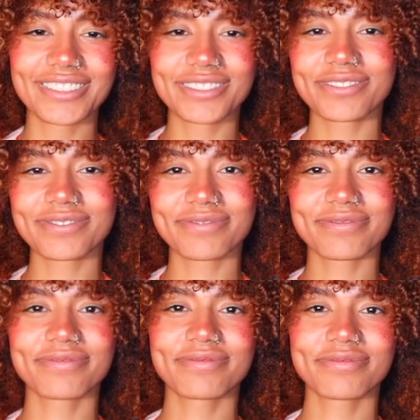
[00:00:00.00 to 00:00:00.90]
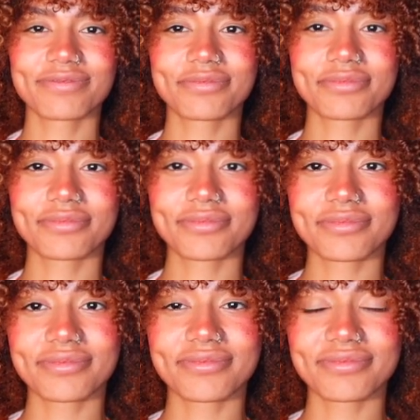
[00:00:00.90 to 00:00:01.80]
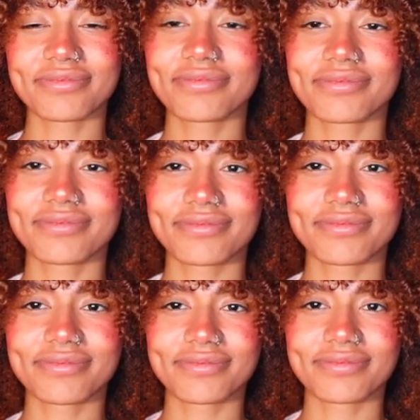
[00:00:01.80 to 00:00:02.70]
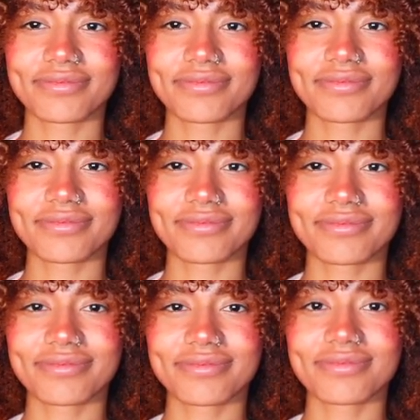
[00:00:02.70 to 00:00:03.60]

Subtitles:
No words are spoken by the person on screen.